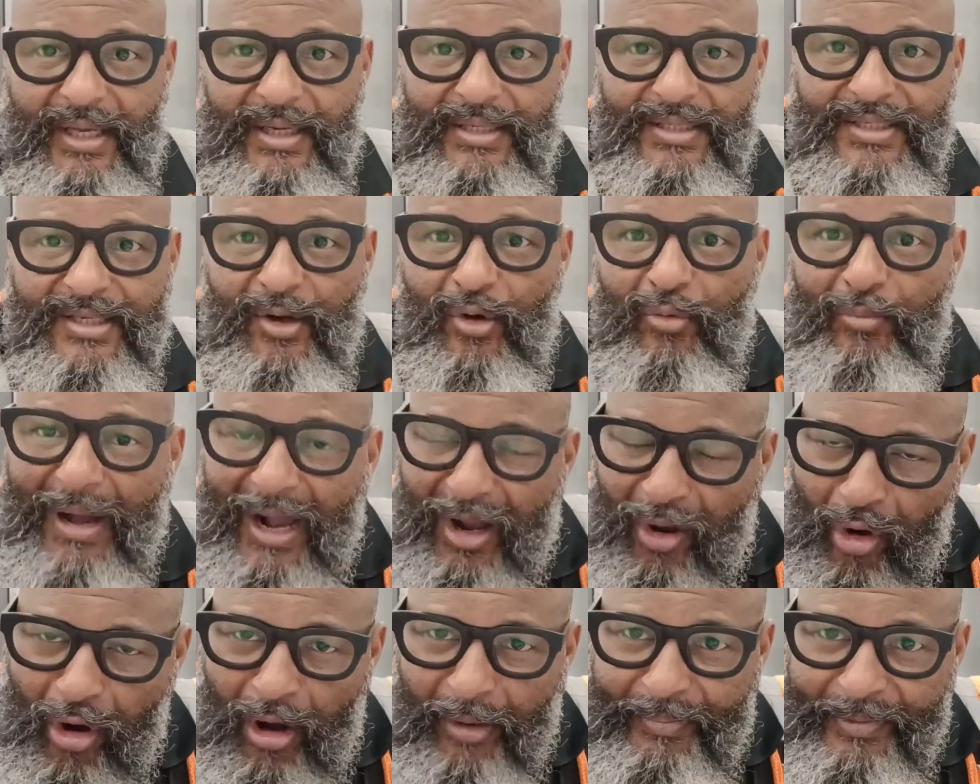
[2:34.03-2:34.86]
So my
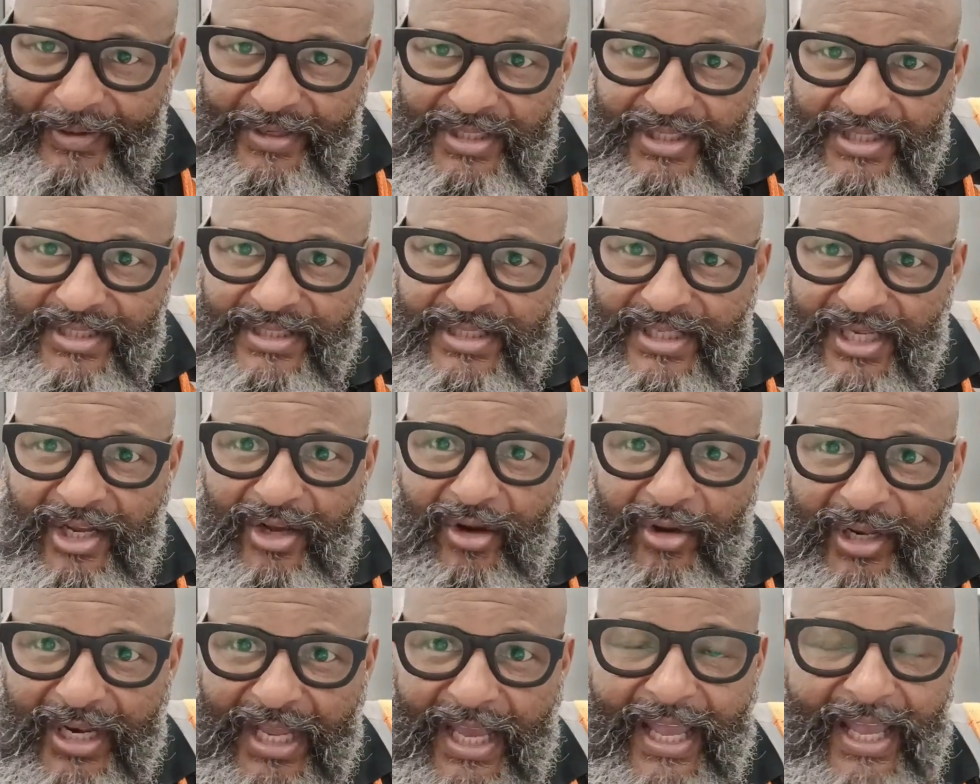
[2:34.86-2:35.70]
carpenters are
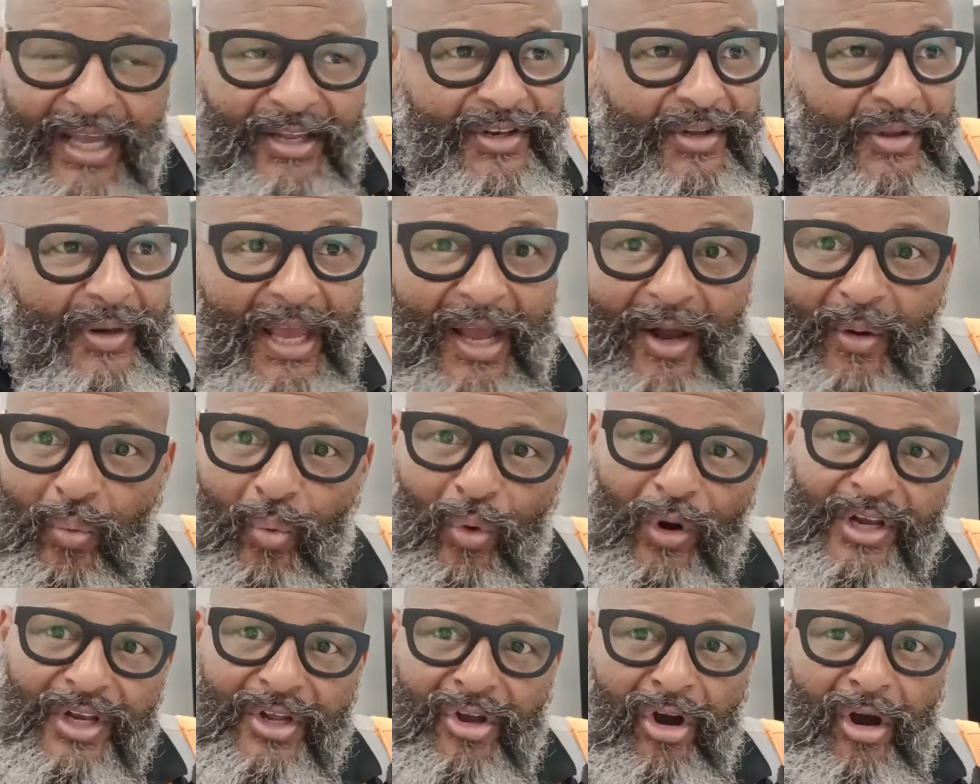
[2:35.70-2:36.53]
going to handle that.
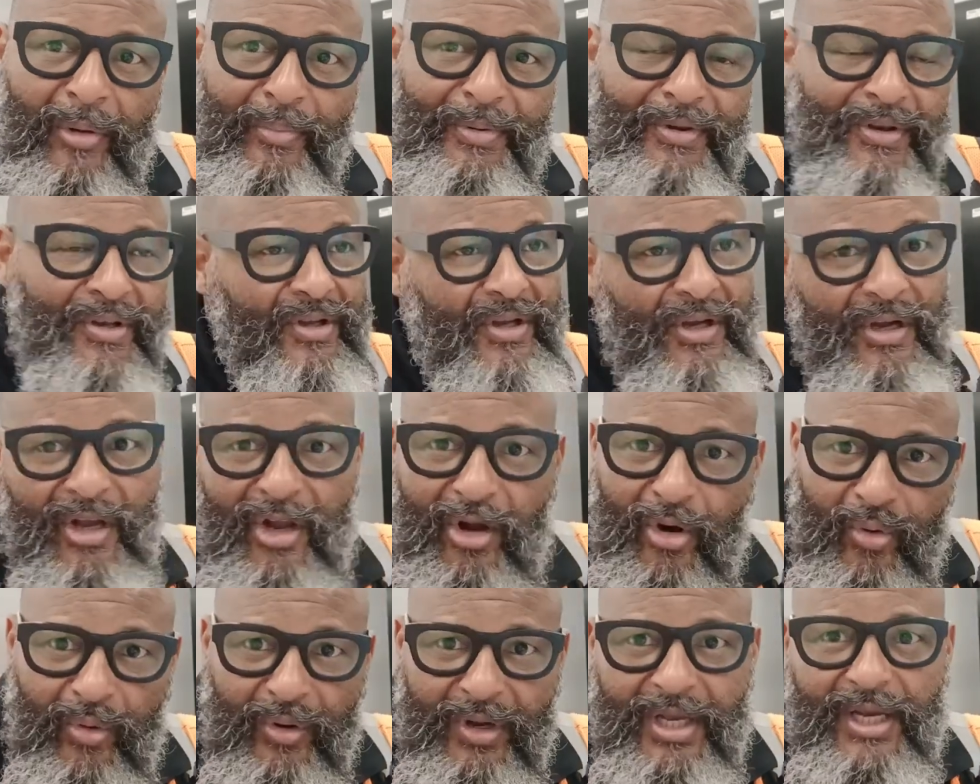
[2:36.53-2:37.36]
One carpenter will
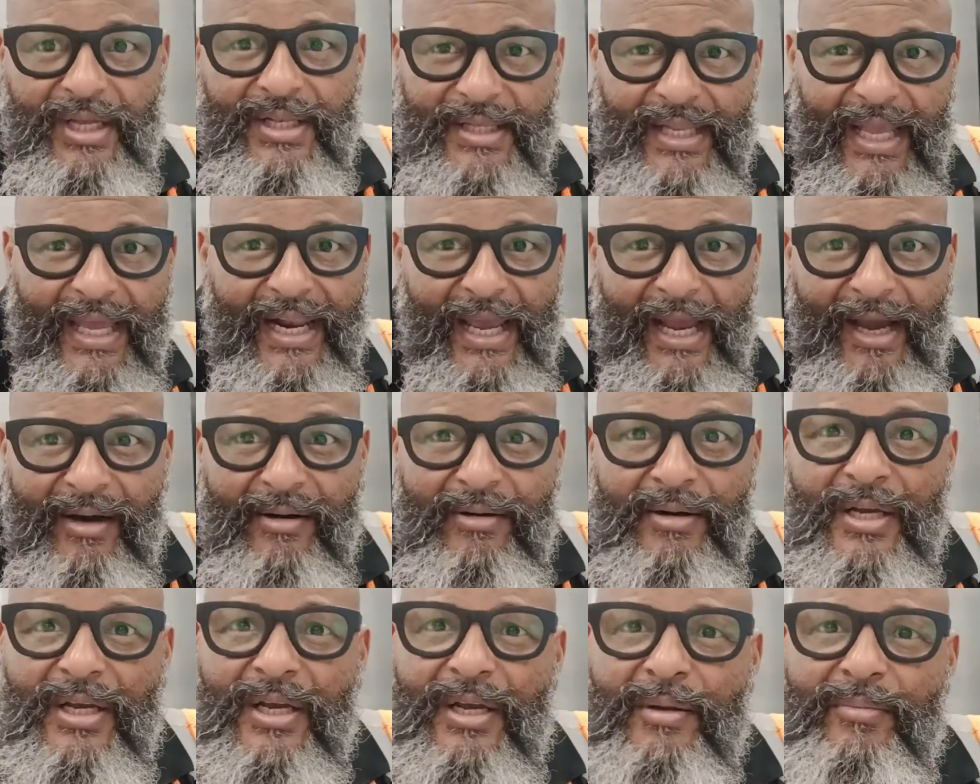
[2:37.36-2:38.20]
go cut that out
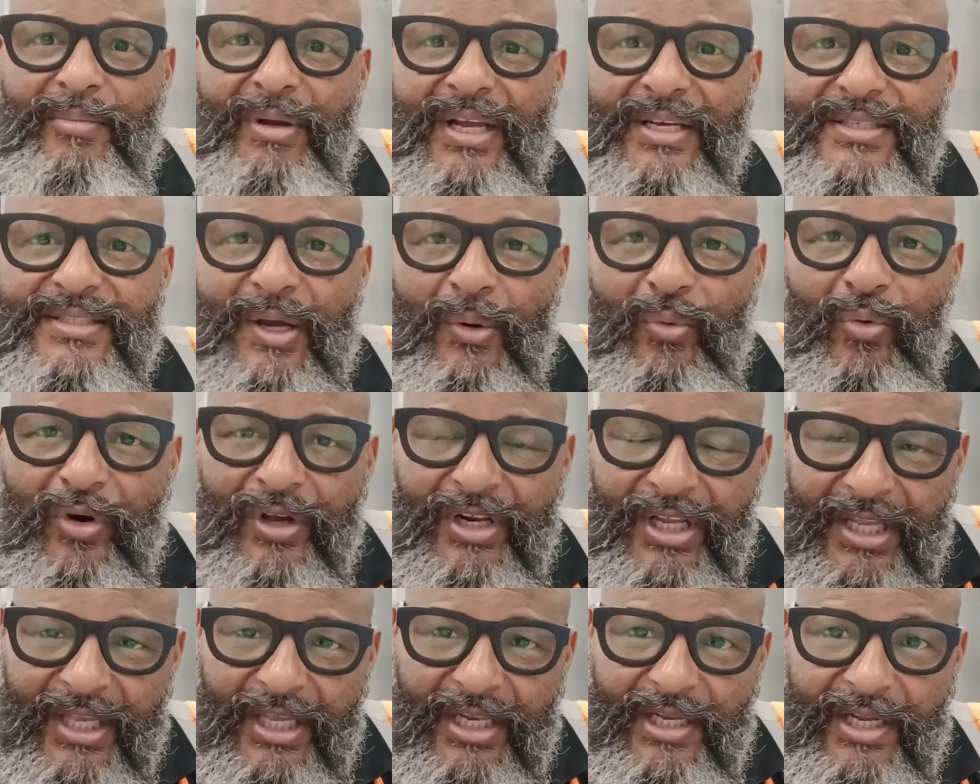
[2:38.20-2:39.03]
because I want
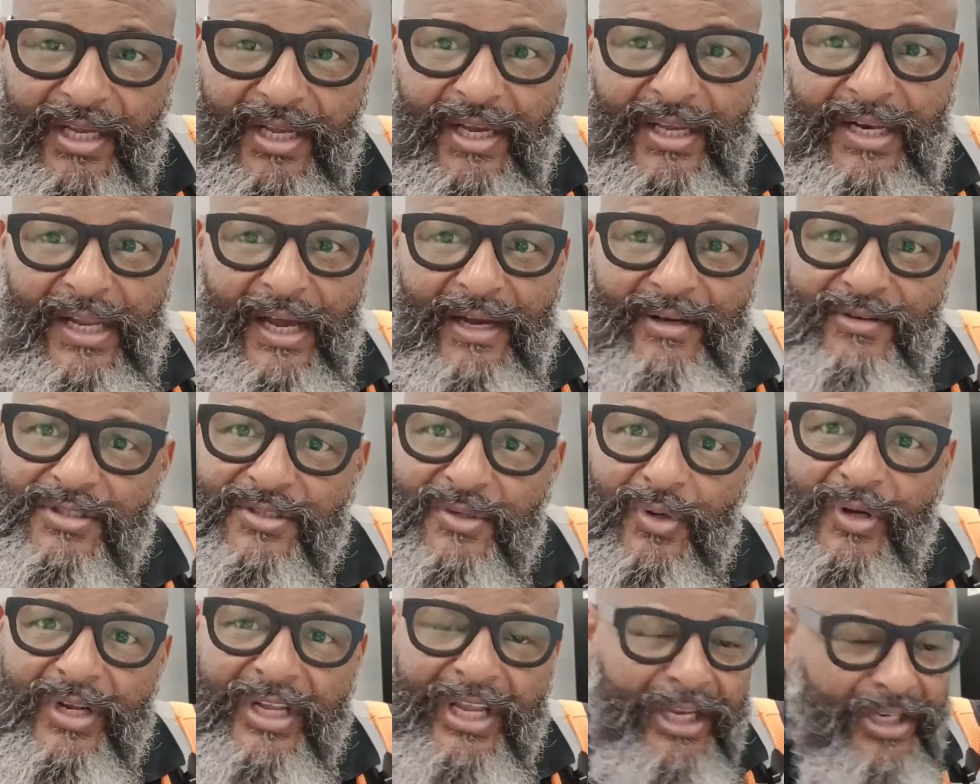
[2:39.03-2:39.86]
to get it cut out
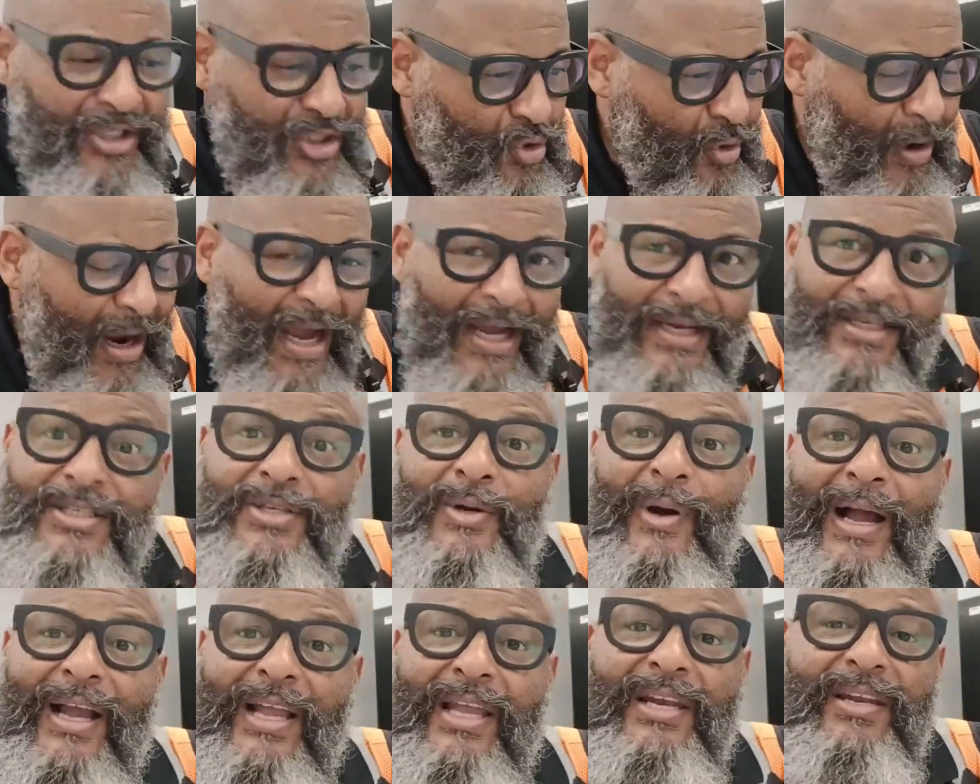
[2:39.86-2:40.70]
so it can dry, so
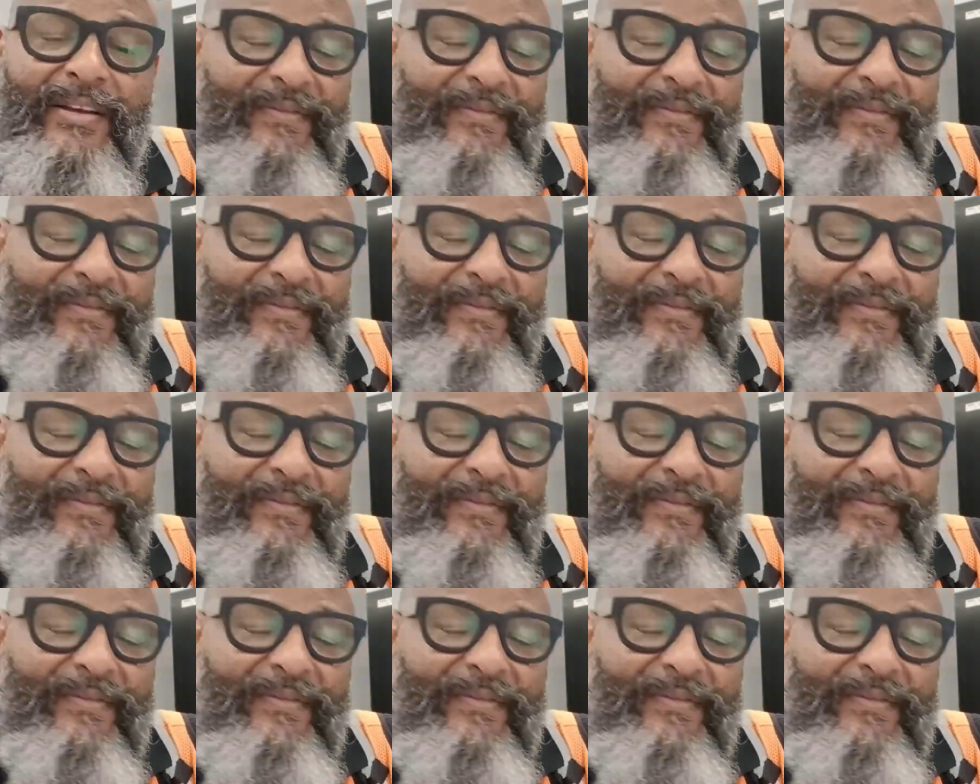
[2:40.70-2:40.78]
I can